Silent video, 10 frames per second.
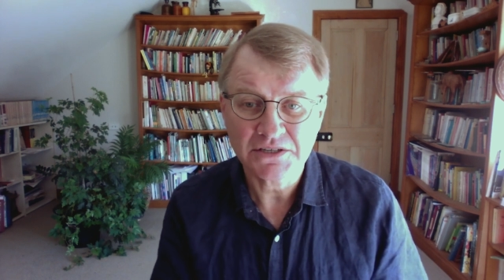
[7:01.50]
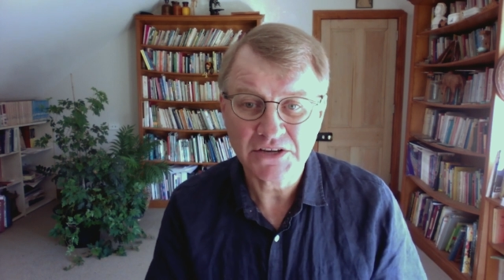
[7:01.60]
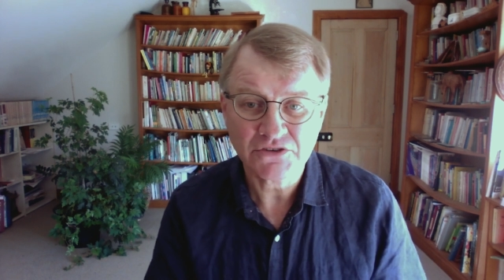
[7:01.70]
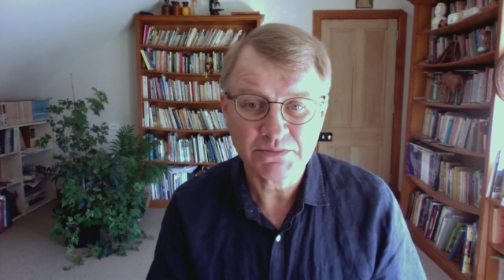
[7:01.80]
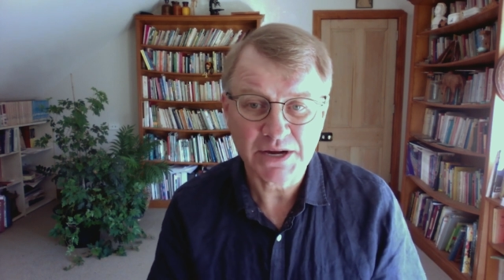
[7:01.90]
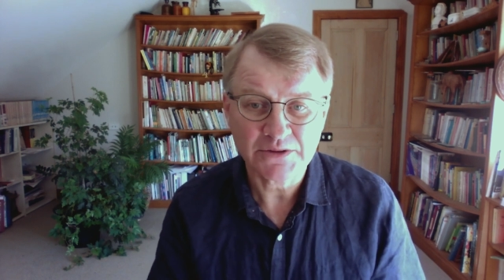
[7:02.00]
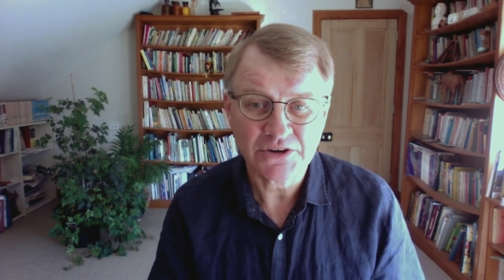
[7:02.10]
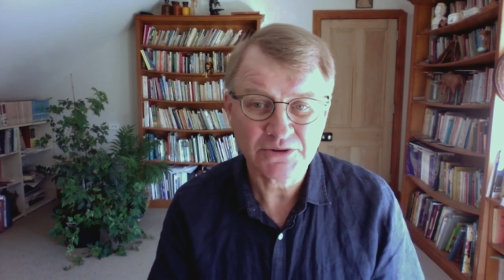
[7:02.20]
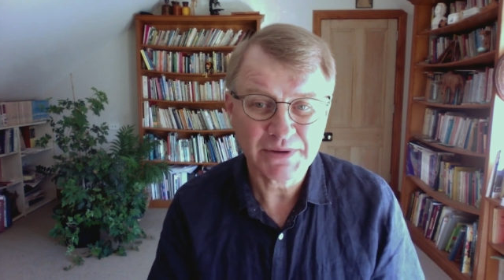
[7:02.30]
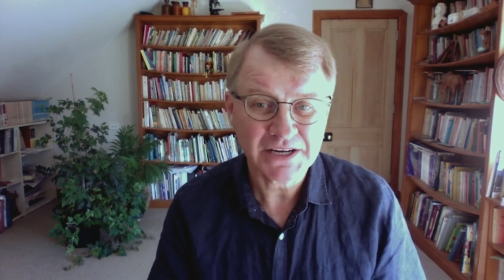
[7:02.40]
naturopath,
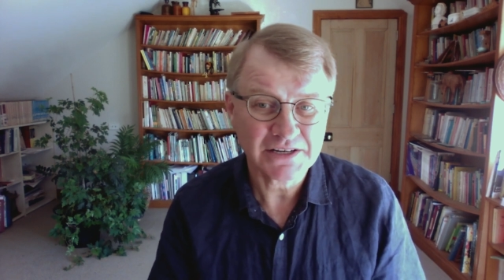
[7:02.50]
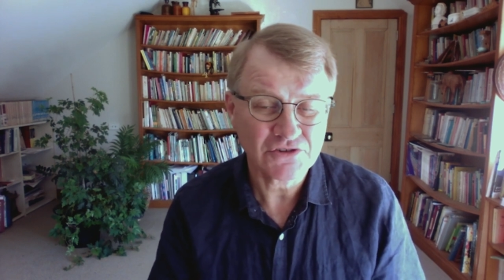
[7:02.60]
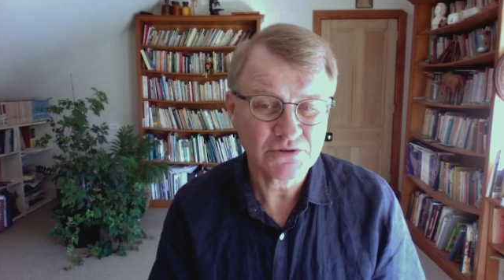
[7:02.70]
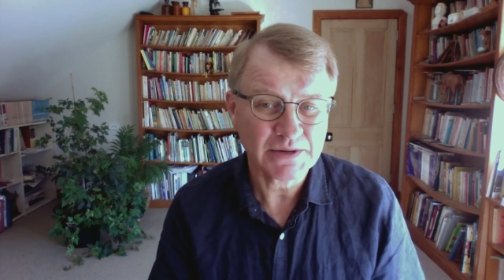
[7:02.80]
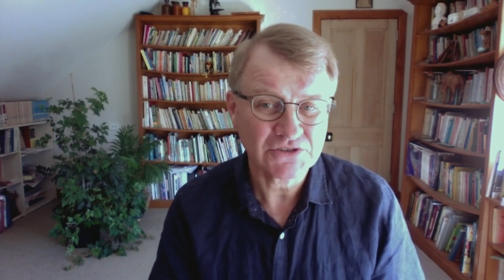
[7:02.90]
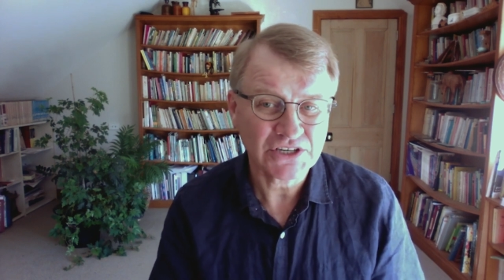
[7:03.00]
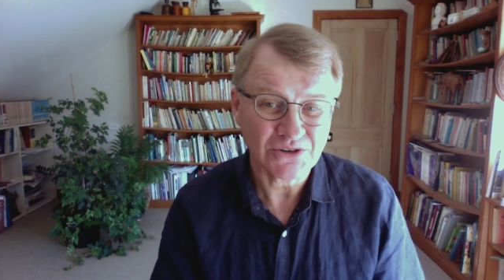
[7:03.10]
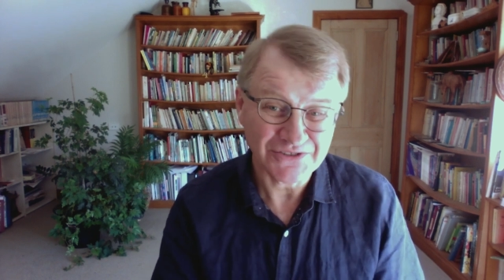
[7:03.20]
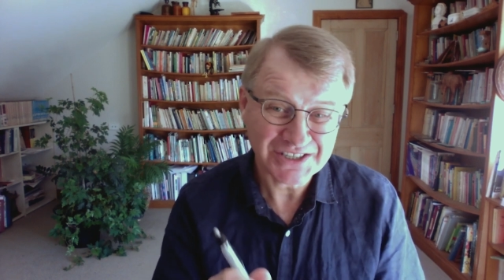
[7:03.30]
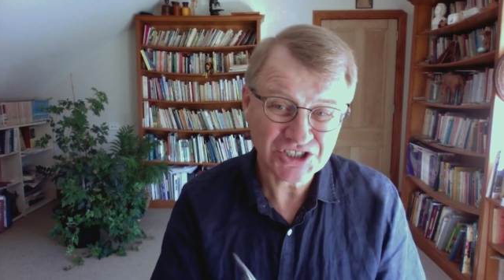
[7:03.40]
Eric Bakker Naturopath
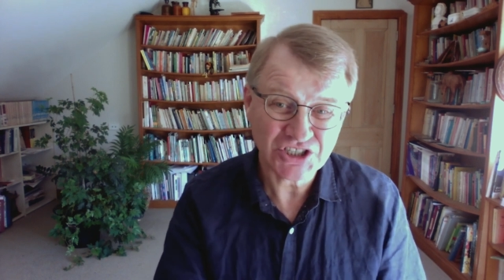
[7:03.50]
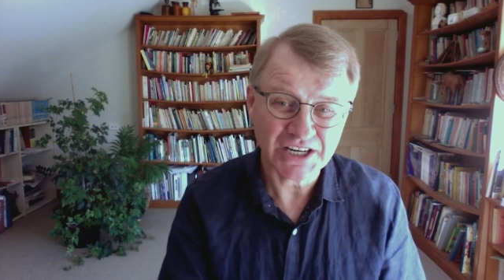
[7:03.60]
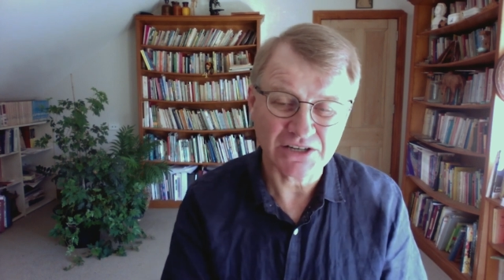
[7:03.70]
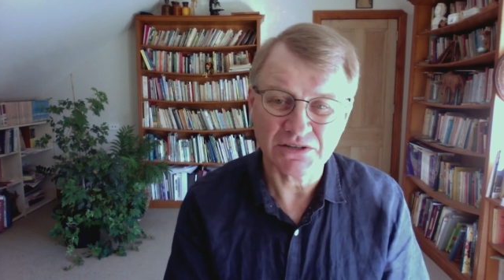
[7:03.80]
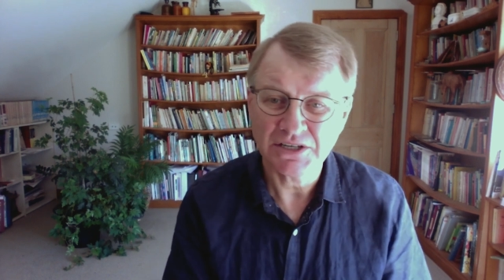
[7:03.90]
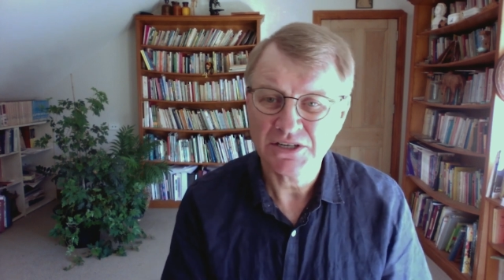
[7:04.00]
channel, on this channel.